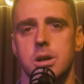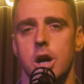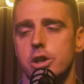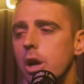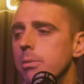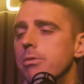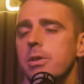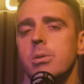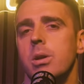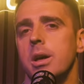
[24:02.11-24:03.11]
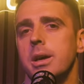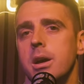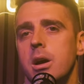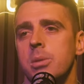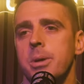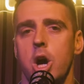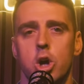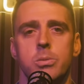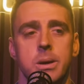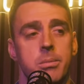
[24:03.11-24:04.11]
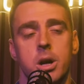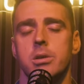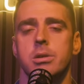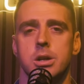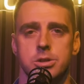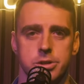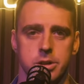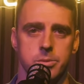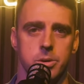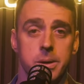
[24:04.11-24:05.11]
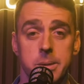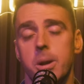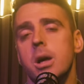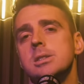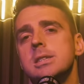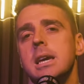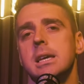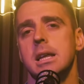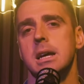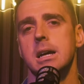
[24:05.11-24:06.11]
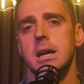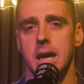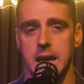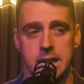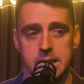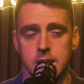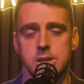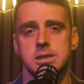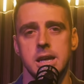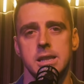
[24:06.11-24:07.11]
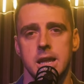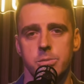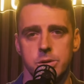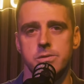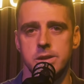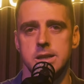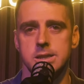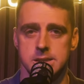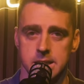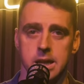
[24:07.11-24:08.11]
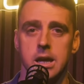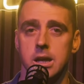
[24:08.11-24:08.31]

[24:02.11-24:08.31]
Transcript: I don't feel like I'm at home in my own country anymore. People are saying that, and they are saying that with validity.